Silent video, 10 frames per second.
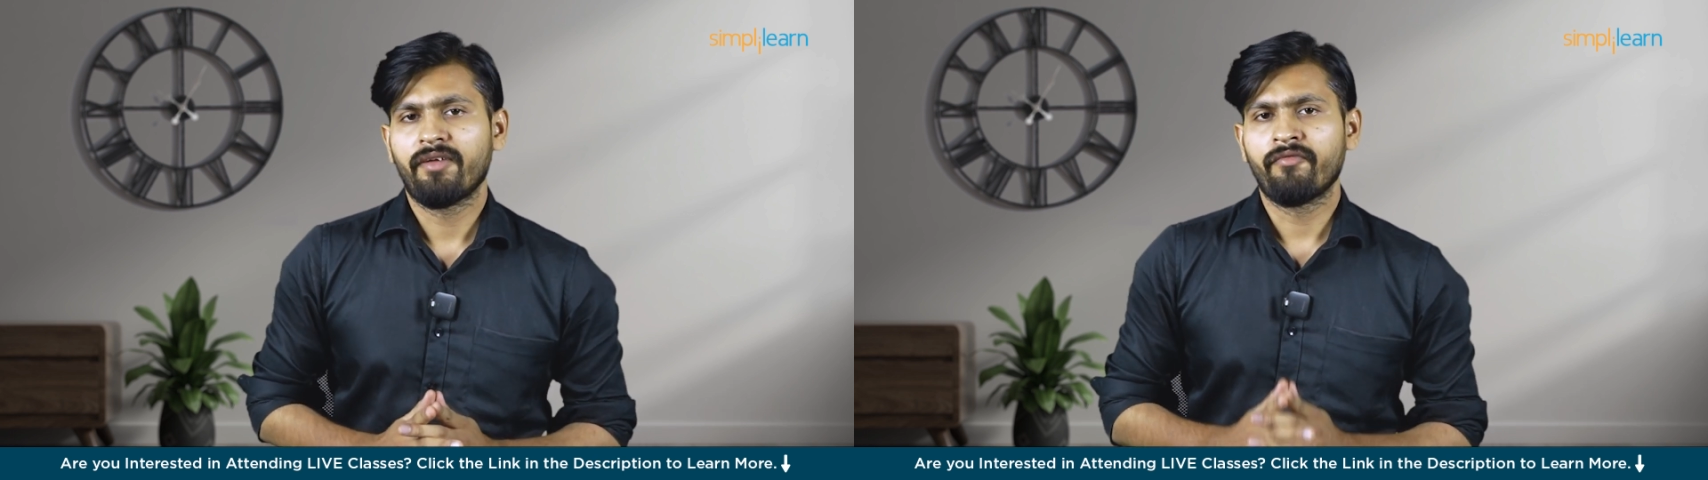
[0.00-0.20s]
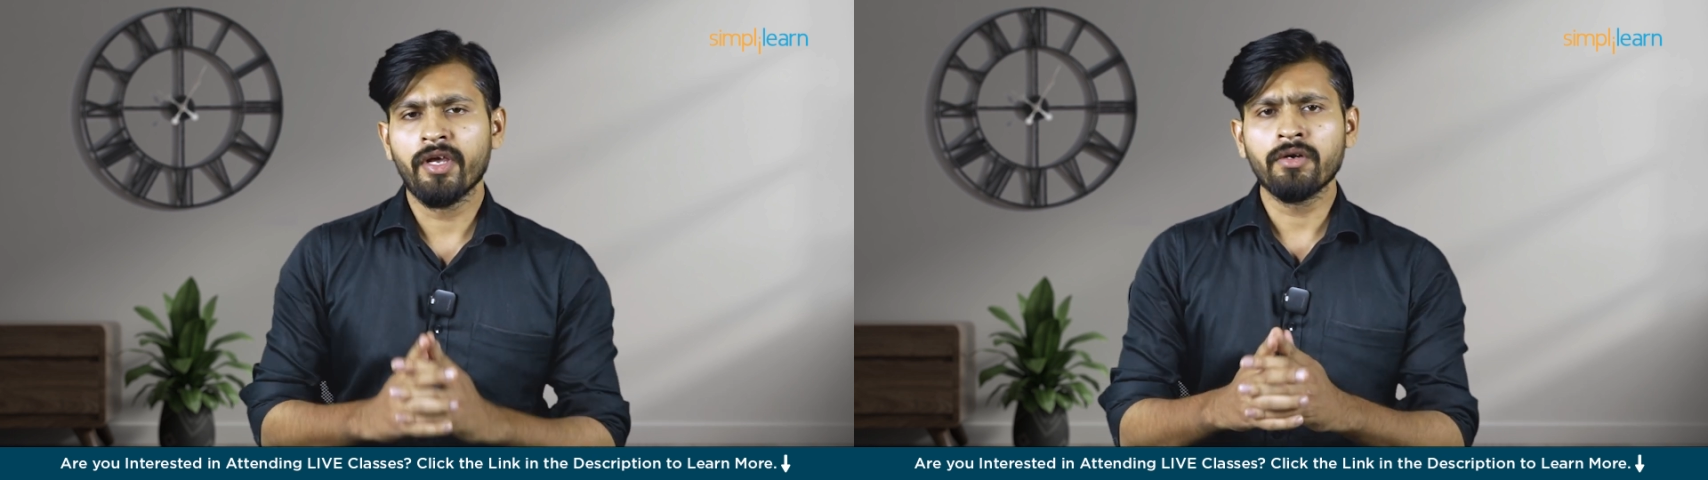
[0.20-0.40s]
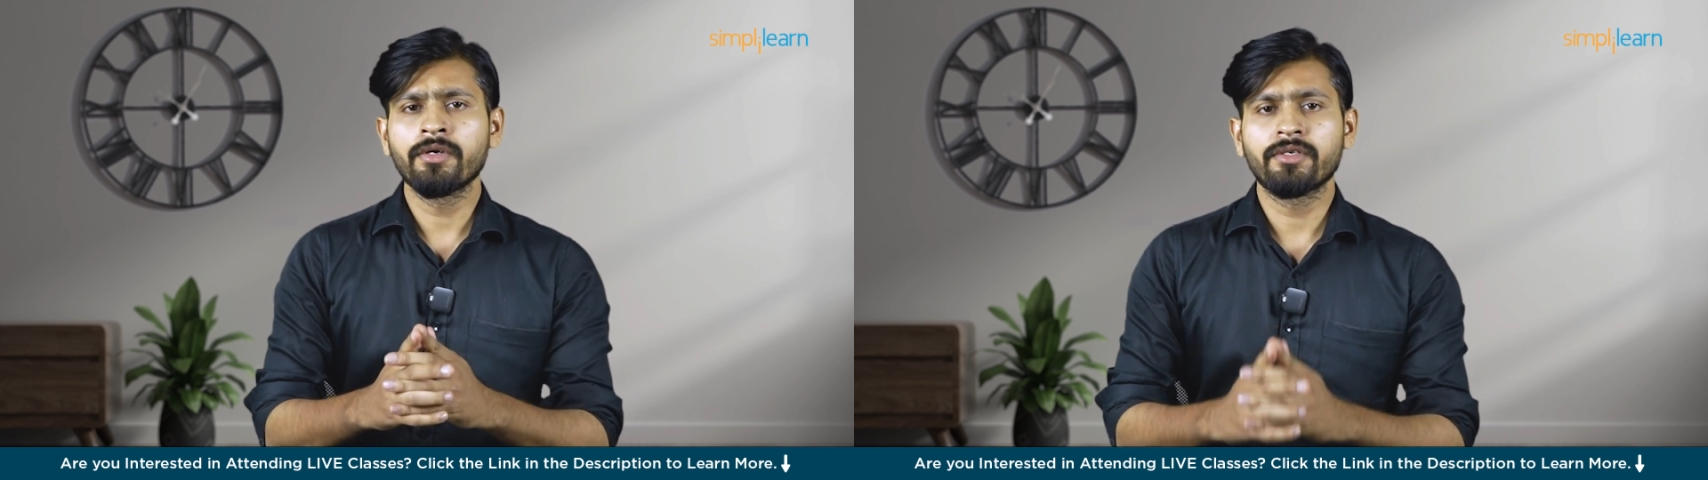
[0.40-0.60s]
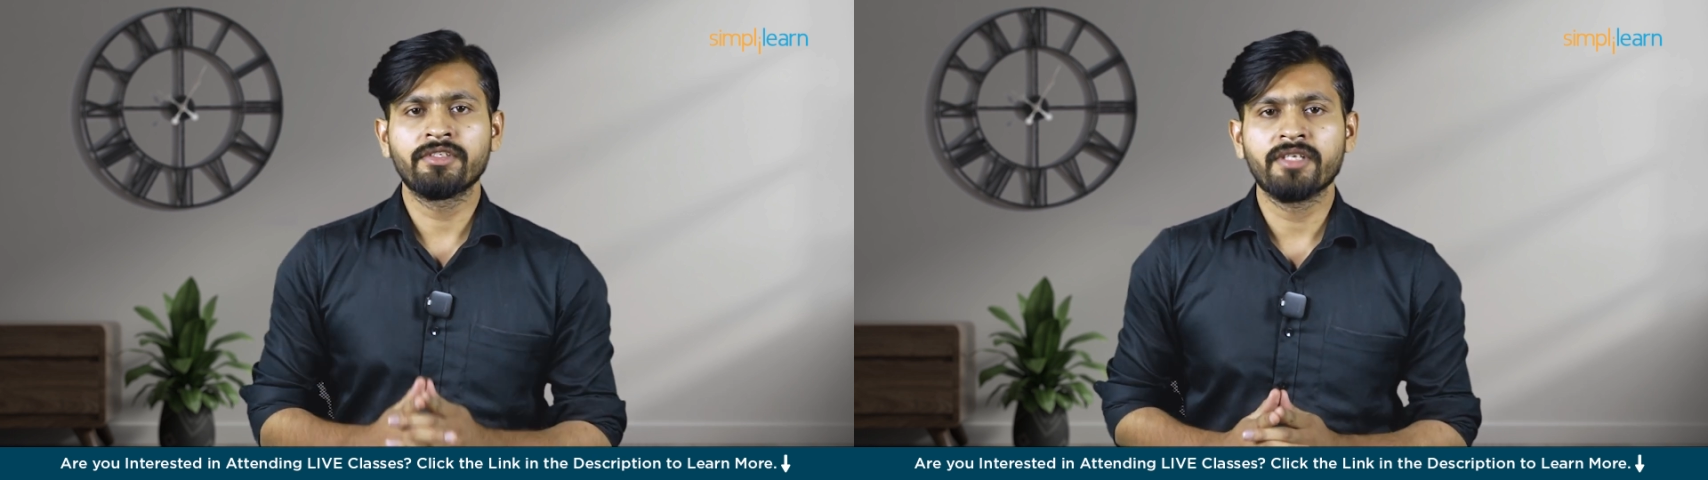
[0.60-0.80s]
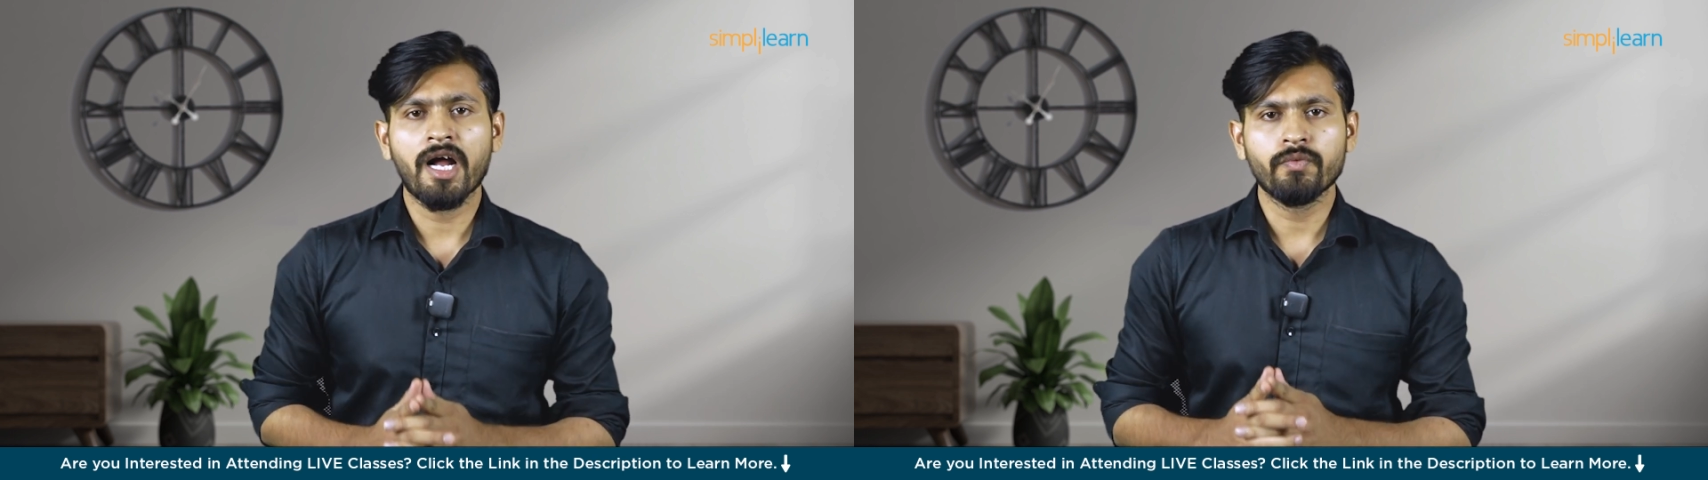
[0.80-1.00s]
We are going to
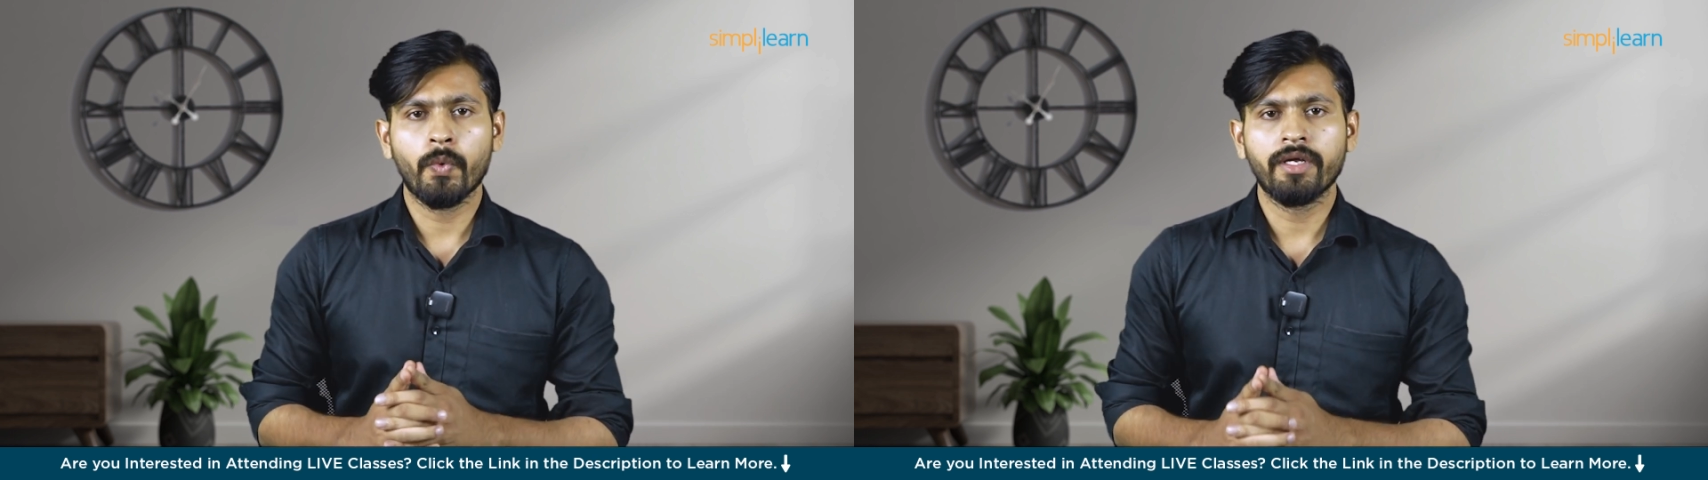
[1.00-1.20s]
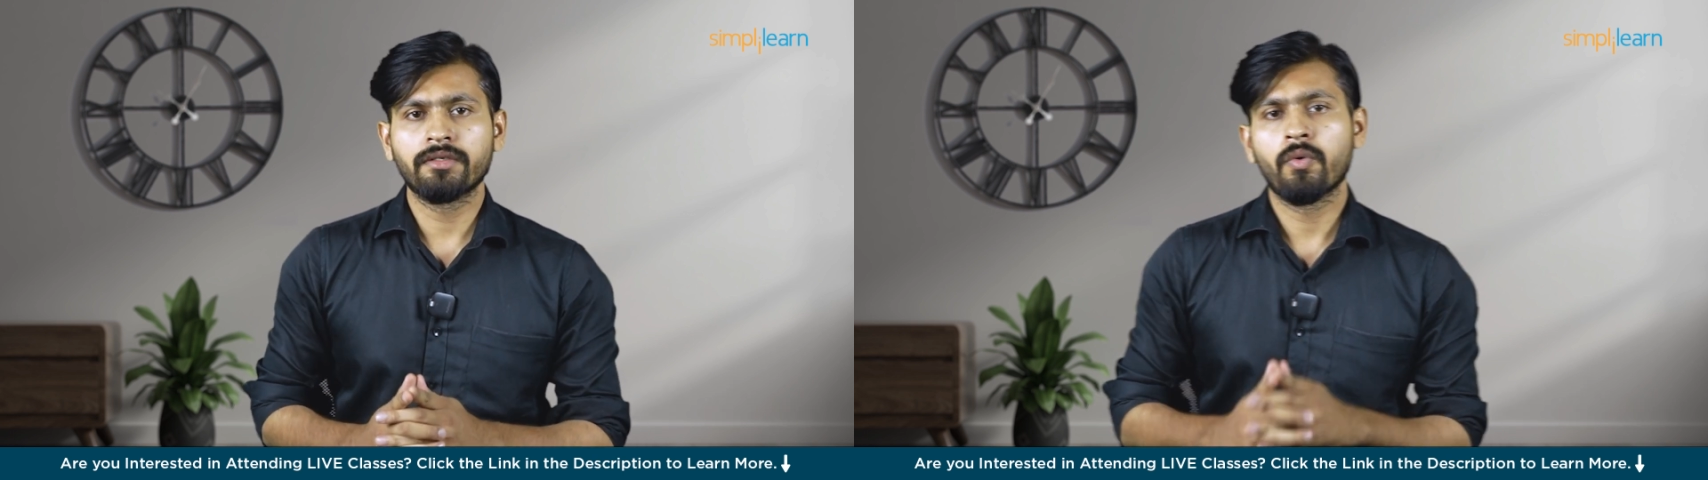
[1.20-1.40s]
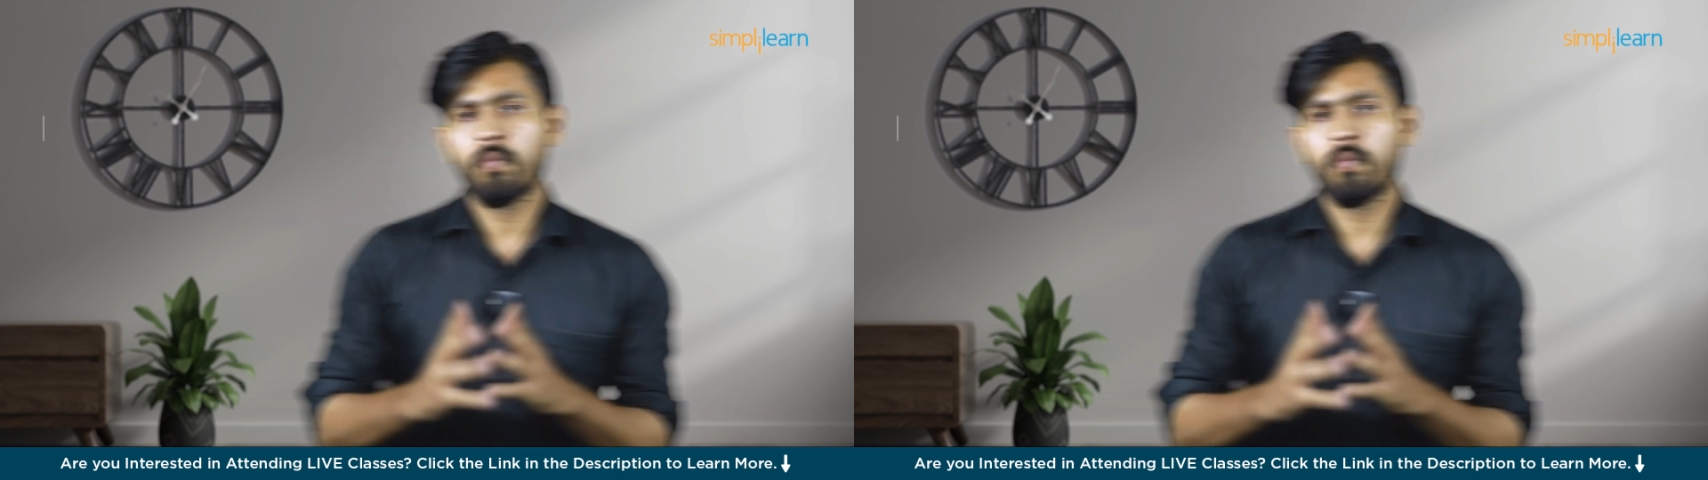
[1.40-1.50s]
start with